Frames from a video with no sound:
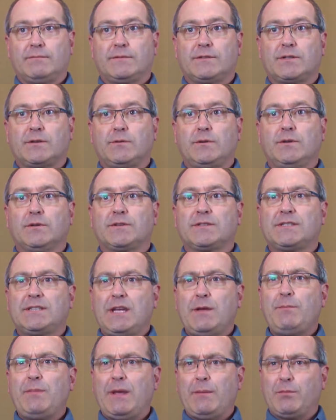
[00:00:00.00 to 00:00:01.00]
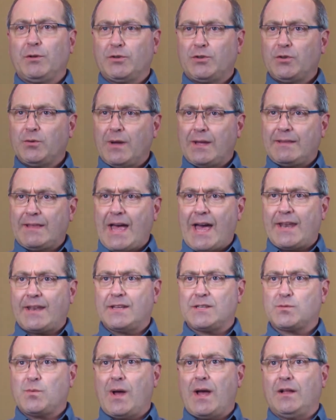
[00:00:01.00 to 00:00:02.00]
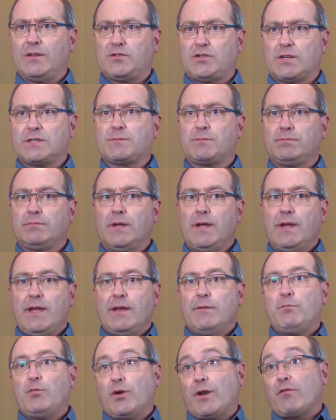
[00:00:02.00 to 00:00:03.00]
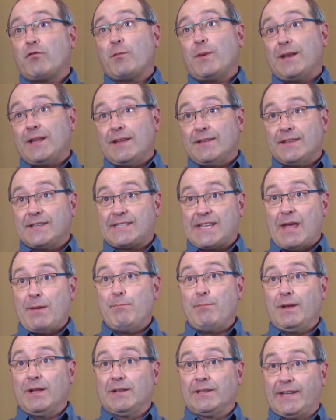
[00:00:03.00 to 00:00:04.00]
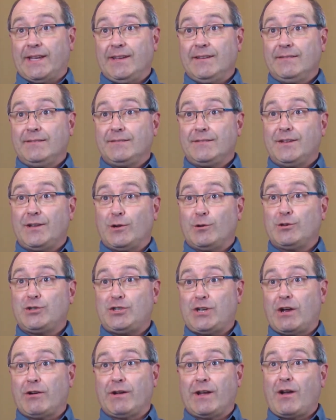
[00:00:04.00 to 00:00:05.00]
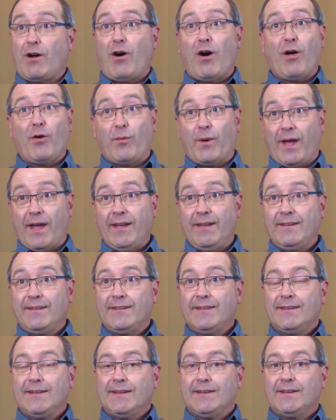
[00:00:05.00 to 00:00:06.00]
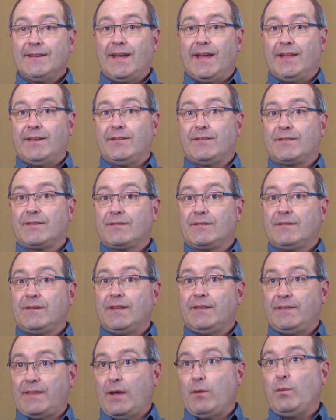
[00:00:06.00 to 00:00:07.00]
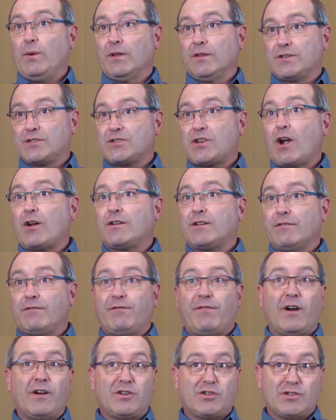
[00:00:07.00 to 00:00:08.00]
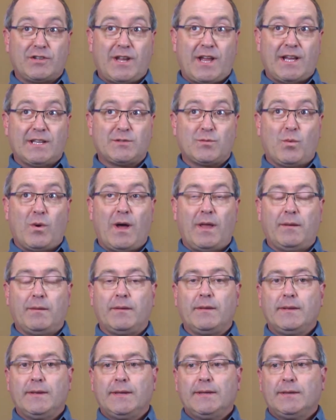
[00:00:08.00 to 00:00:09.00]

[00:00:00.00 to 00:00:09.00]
So you'll see people doing that as well. Just put everybody in the same building, sharing a hallway, and they will start to function as one.